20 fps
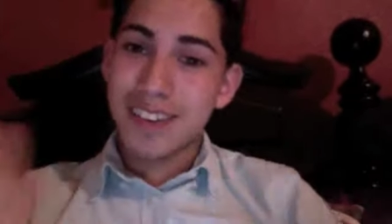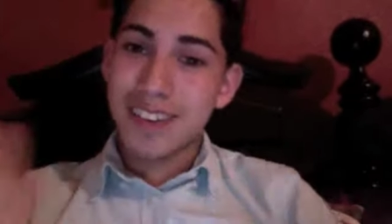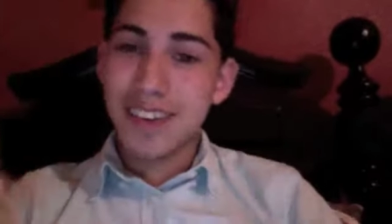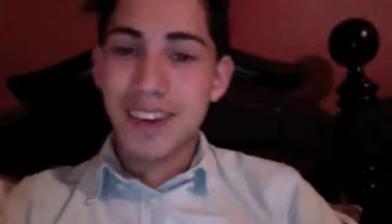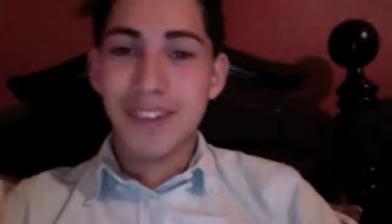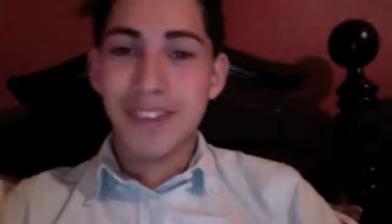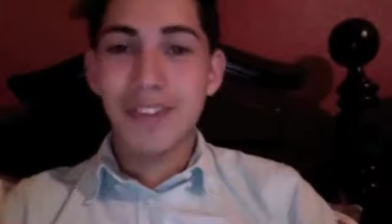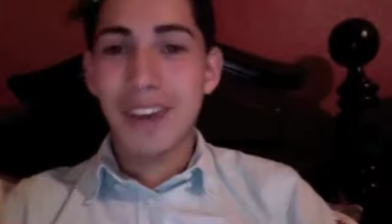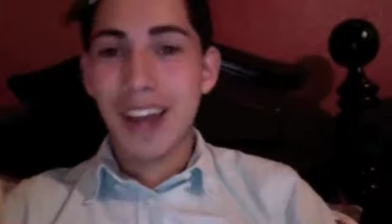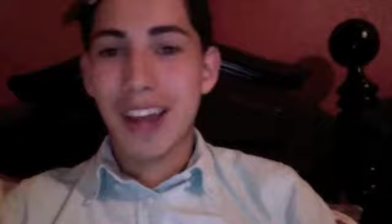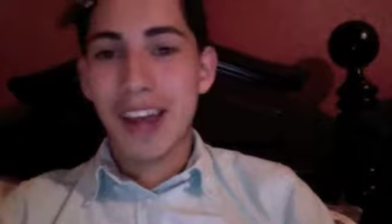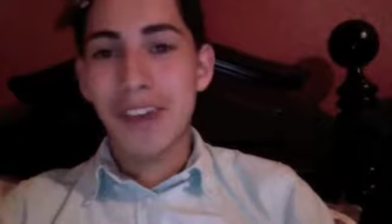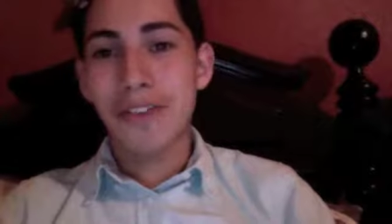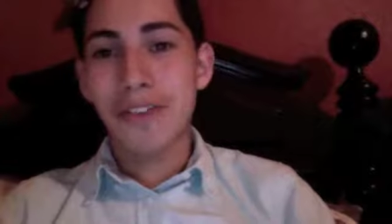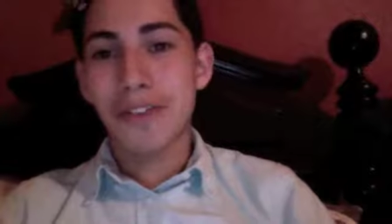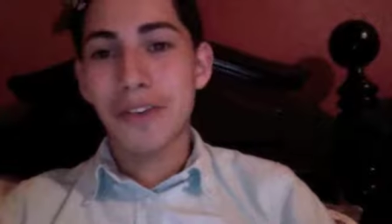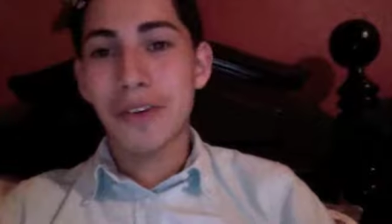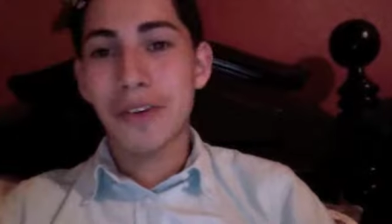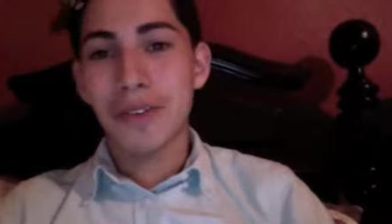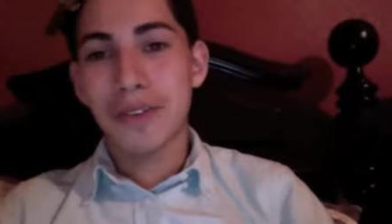of an
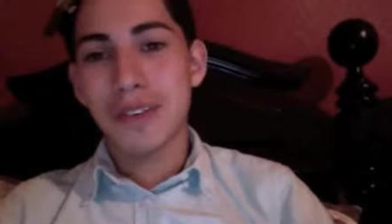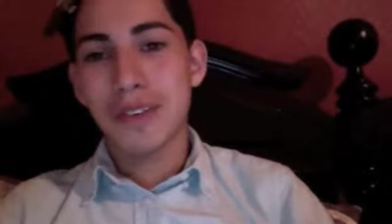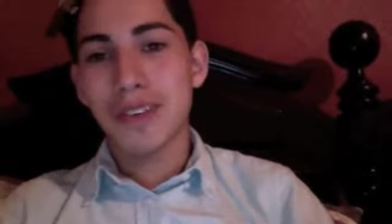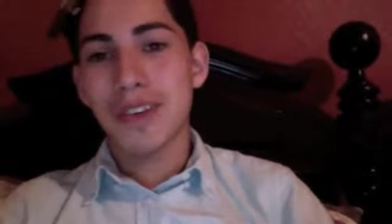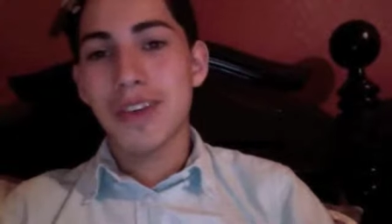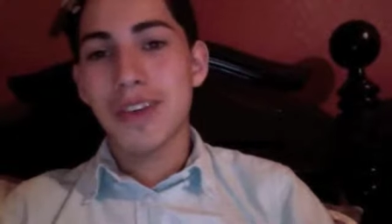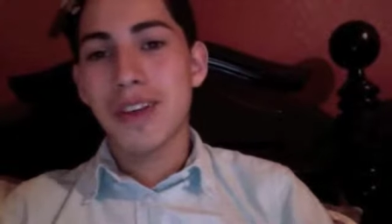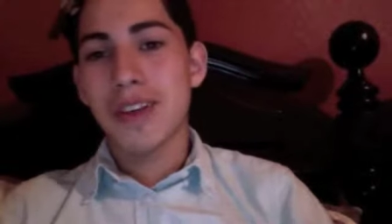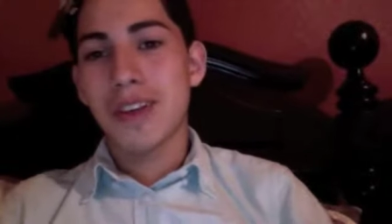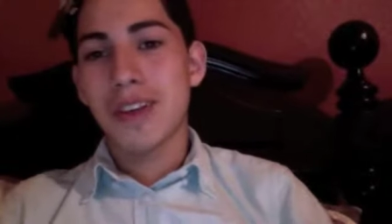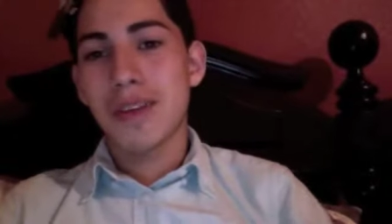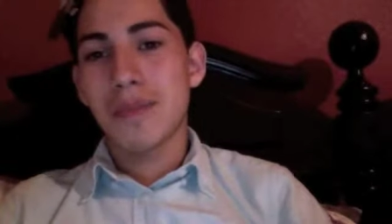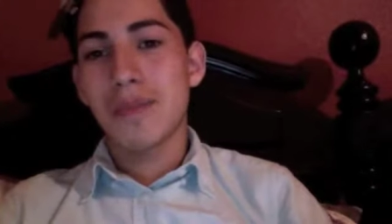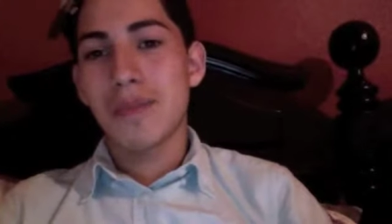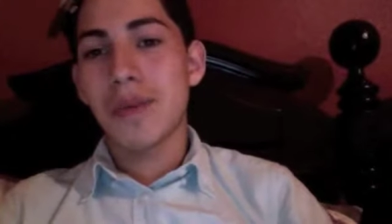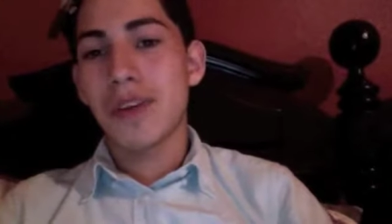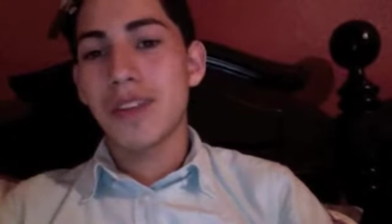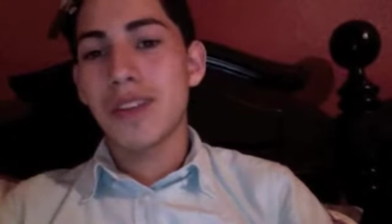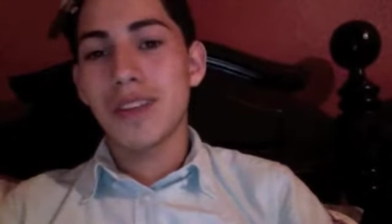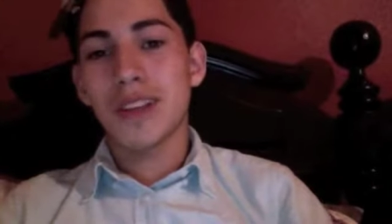iPhone,
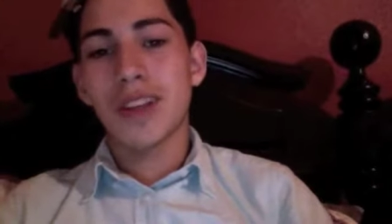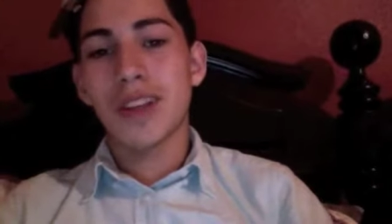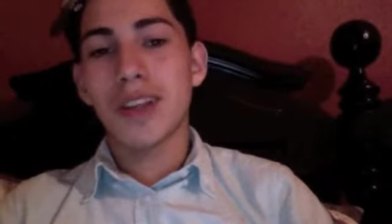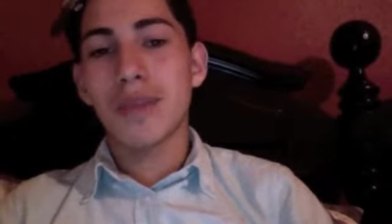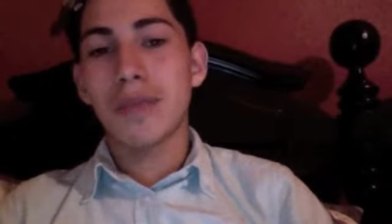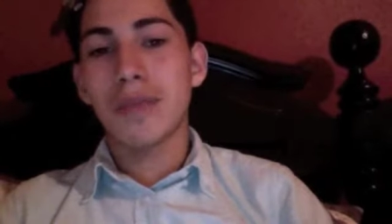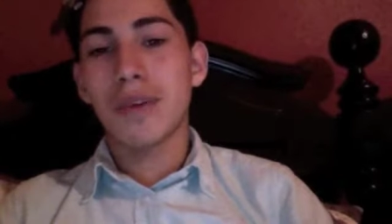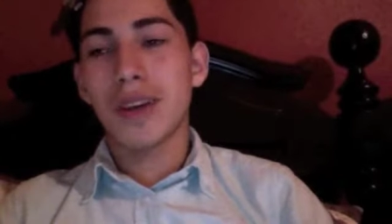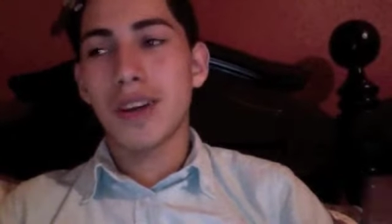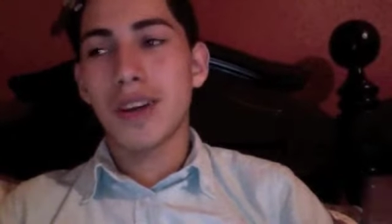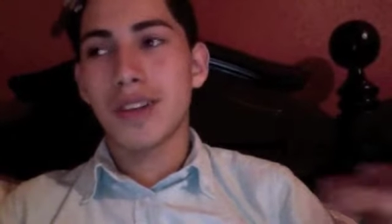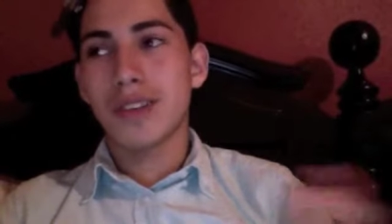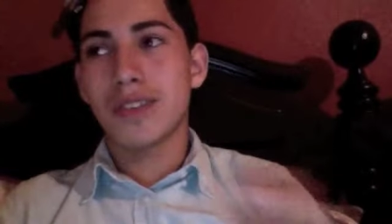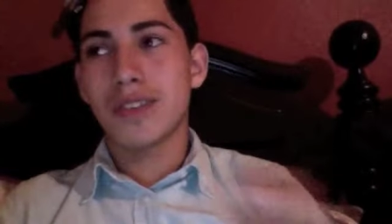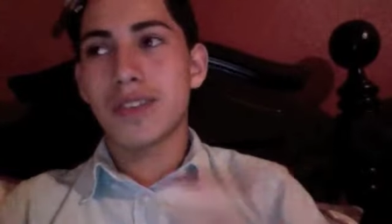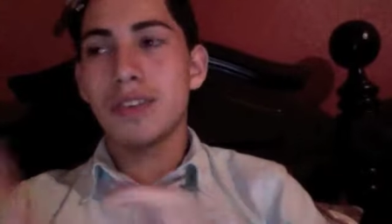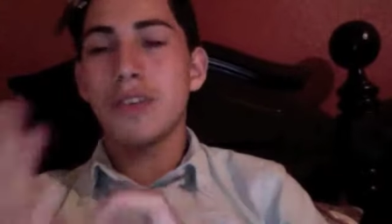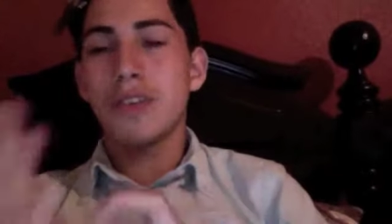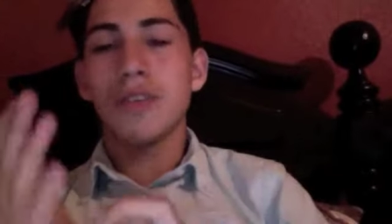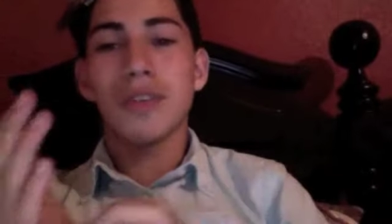basically because
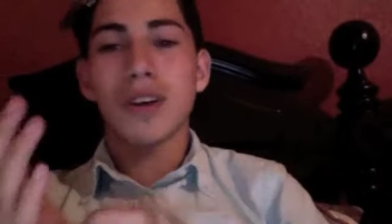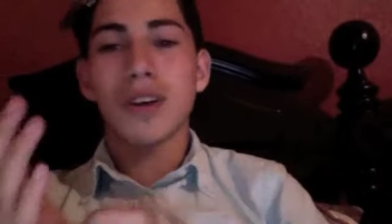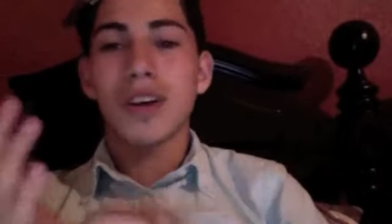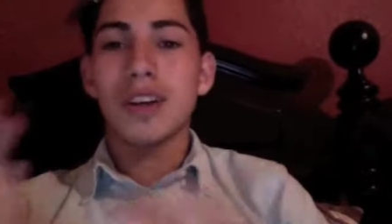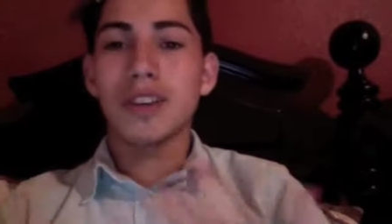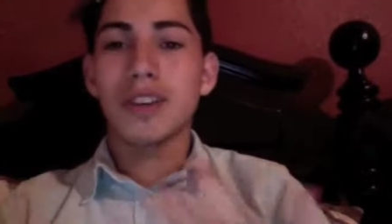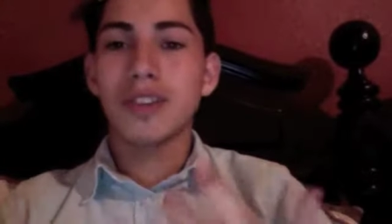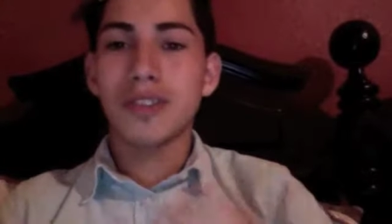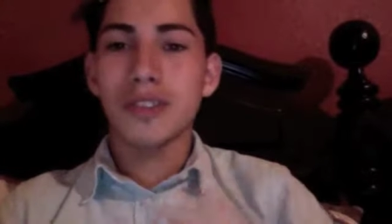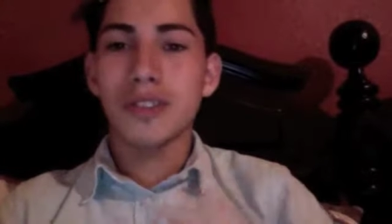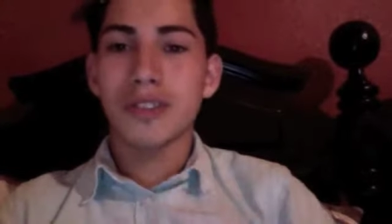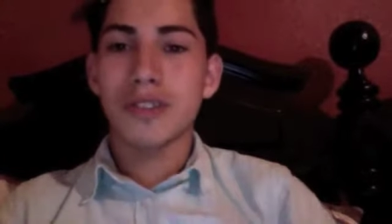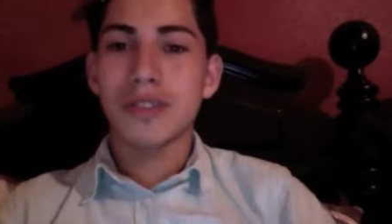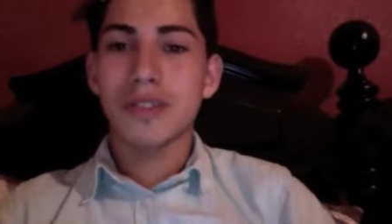it will cut you.